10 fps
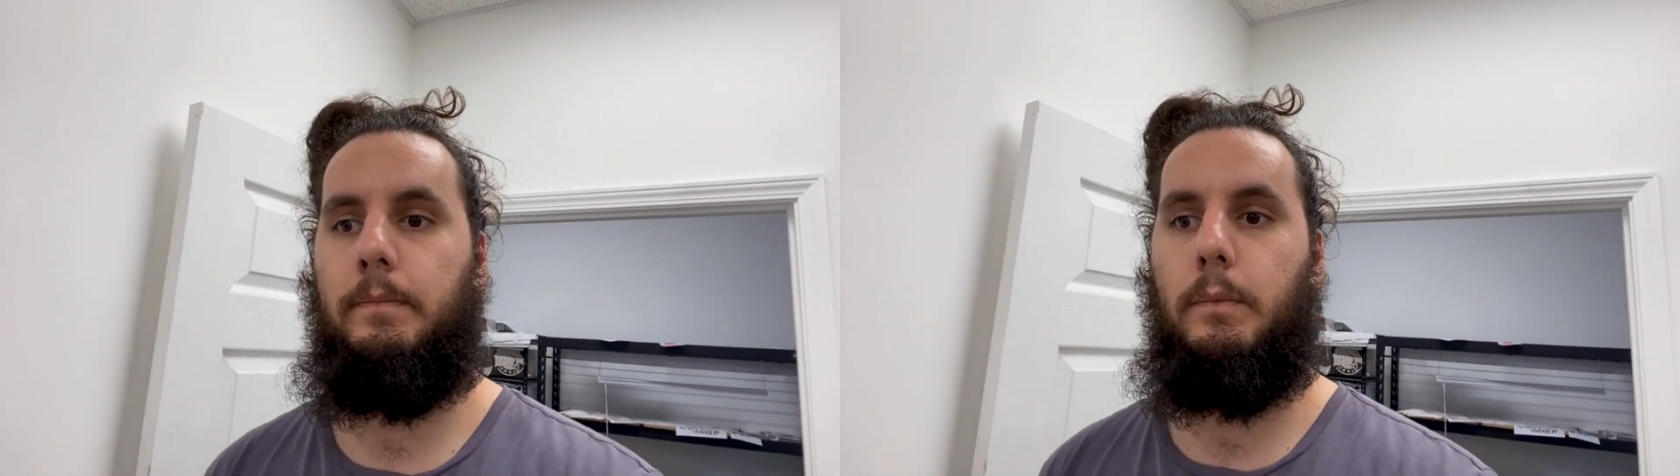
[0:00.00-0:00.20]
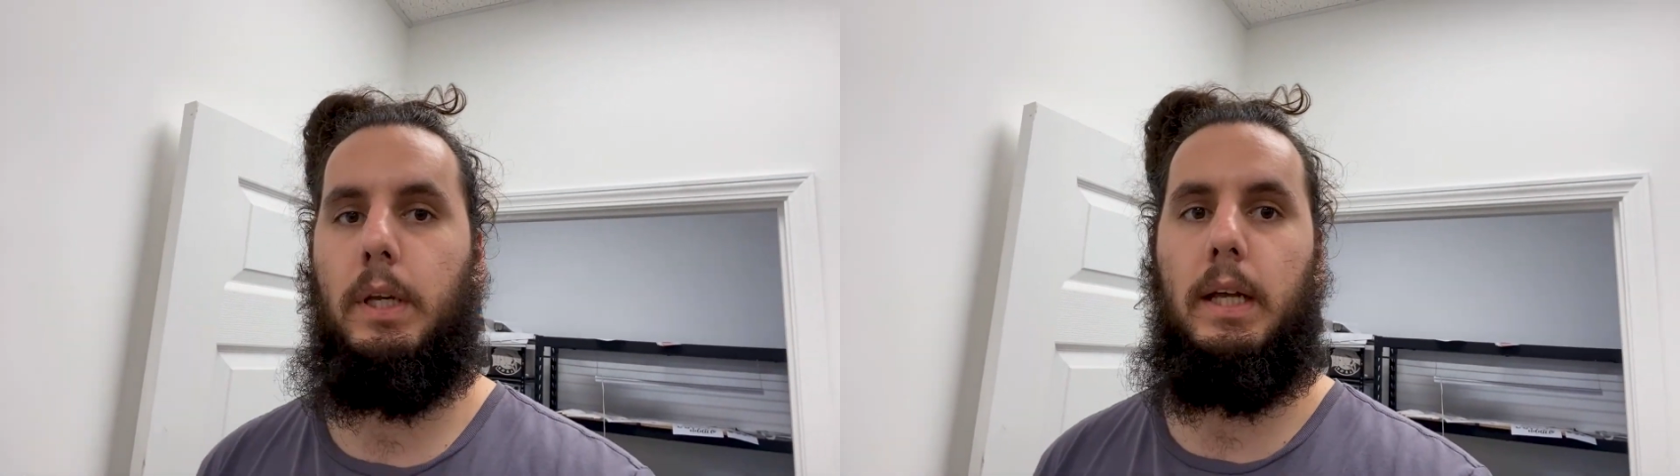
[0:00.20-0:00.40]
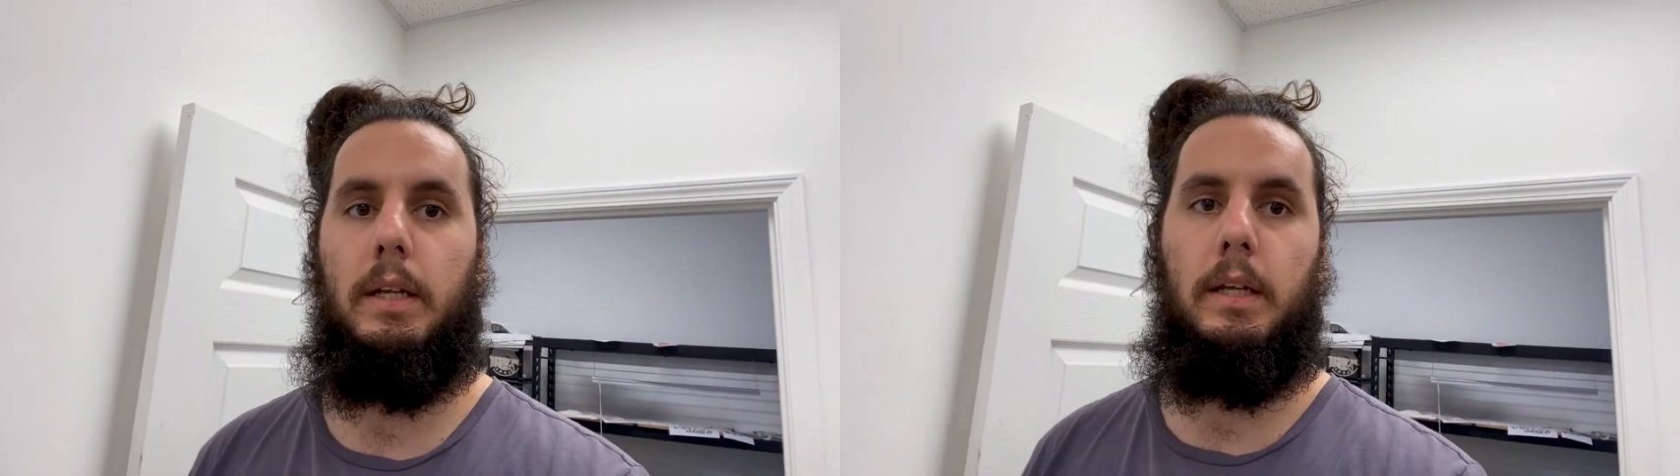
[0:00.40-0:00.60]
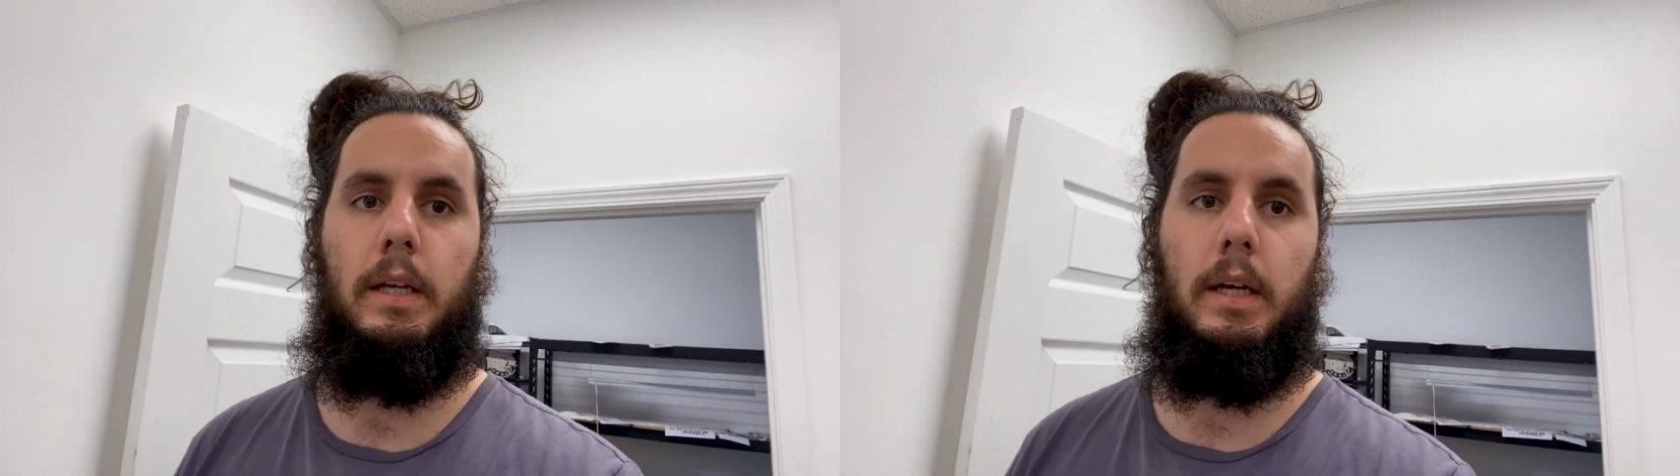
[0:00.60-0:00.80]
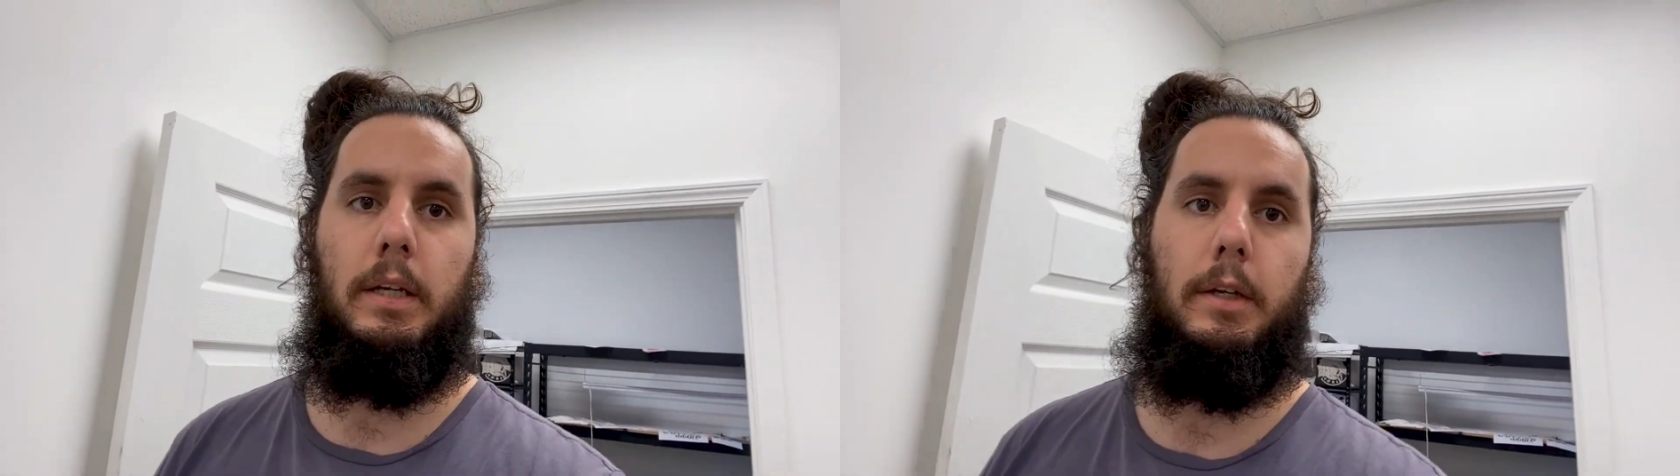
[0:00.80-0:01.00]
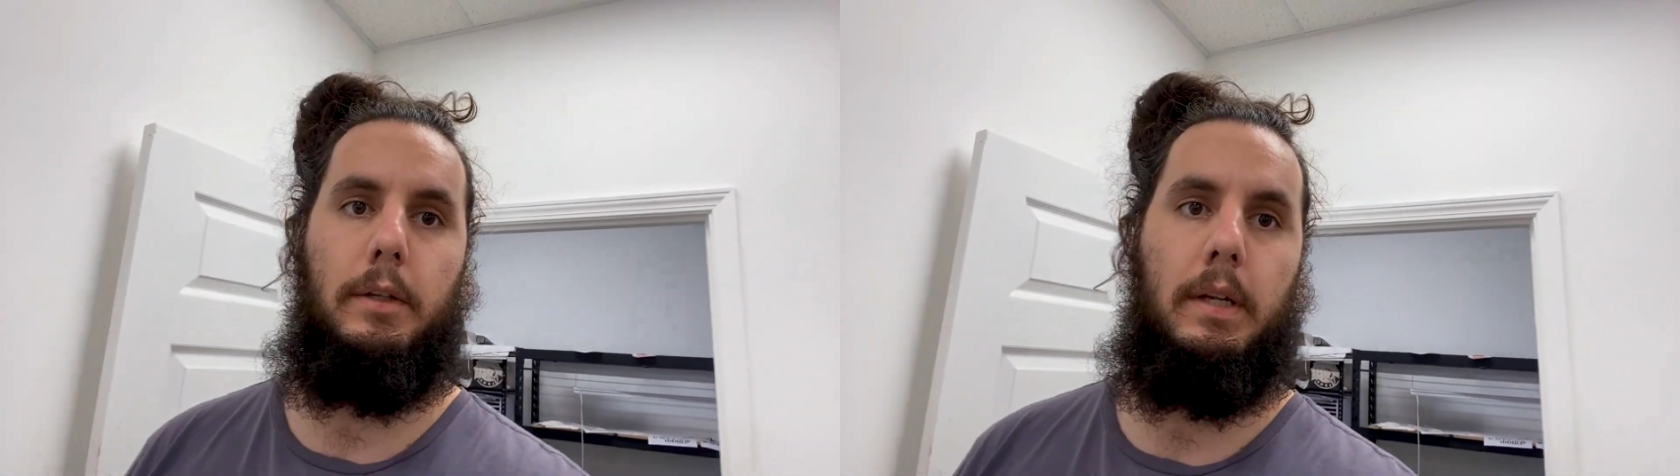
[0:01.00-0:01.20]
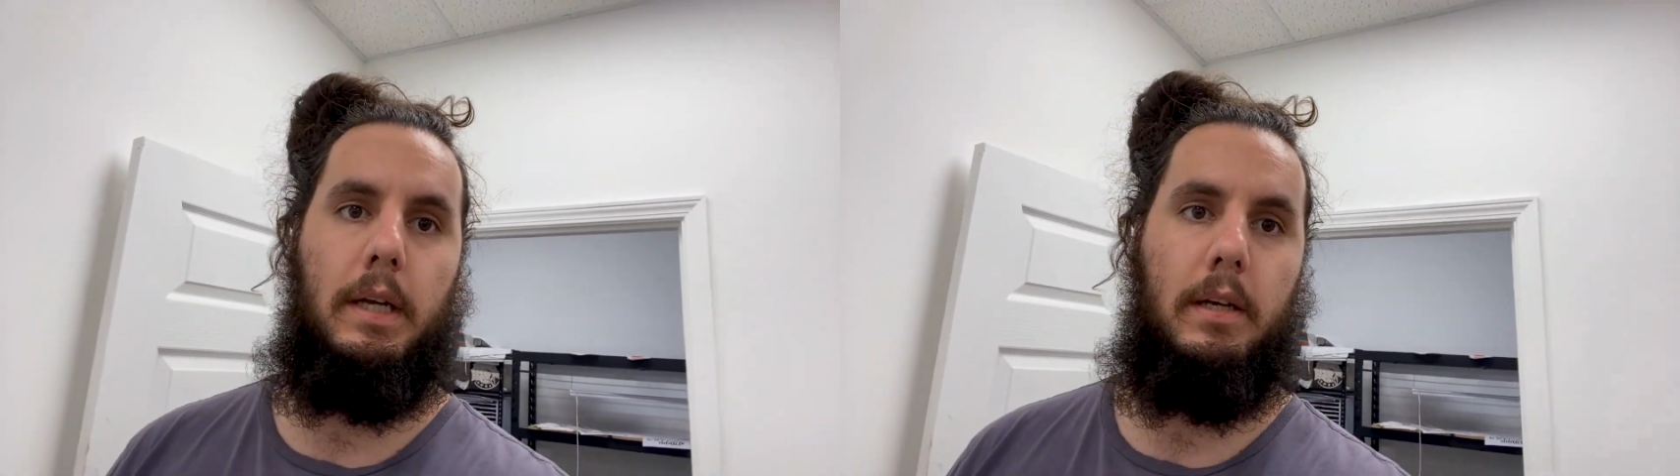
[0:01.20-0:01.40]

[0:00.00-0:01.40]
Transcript: We got a, another day